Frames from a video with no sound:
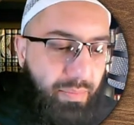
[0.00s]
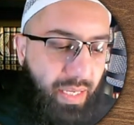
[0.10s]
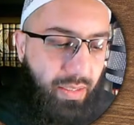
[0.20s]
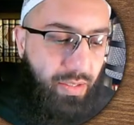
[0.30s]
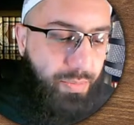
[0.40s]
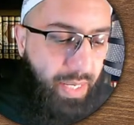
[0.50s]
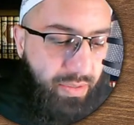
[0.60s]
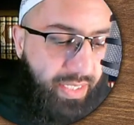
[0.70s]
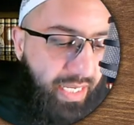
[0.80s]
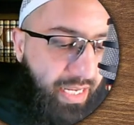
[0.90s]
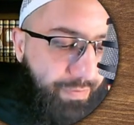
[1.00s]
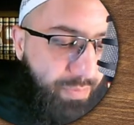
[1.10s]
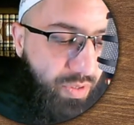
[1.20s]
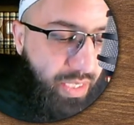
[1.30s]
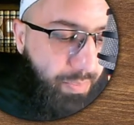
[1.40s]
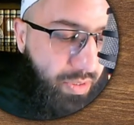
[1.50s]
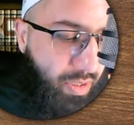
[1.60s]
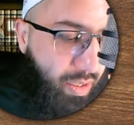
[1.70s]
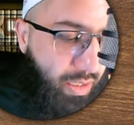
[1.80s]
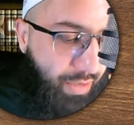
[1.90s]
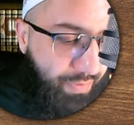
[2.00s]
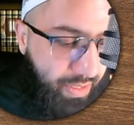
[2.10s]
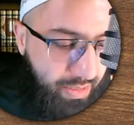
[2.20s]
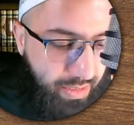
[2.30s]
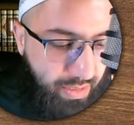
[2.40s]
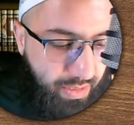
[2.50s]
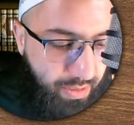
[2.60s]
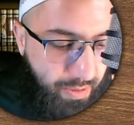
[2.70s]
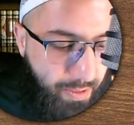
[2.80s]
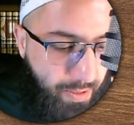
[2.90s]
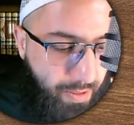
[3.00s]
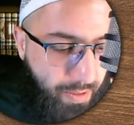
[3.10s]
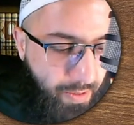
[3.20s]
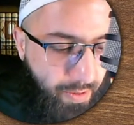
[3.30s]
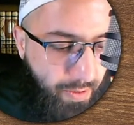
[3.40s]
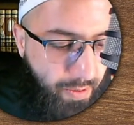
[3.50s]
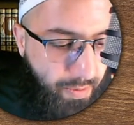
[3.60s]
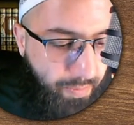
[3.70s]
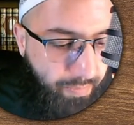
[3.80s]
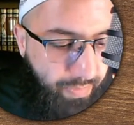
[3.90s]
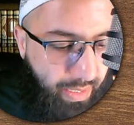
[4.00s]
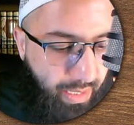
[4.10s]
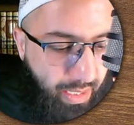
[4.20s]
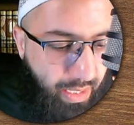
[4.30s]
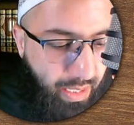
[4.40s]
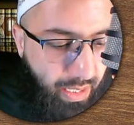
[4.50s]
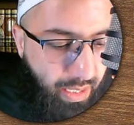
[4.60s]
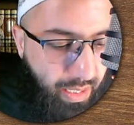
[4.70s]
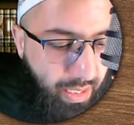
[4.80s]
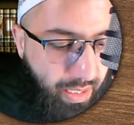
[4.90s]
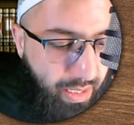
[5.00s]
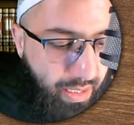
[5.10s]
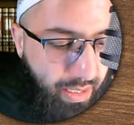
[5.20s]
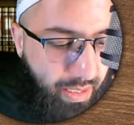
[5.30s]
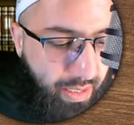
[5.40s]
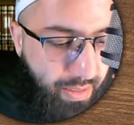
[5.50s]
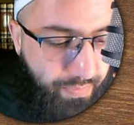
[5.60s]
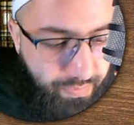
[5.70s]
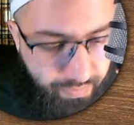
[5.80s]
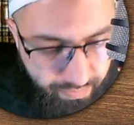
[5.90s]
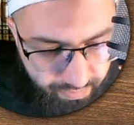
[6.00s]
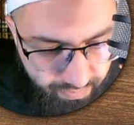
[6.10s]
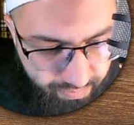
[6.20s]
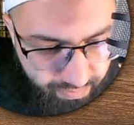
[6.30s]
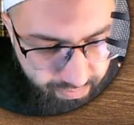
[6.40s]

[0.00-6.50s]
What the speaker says: Honestly, I have conditions. I don't tutor, everybody. I have conditions.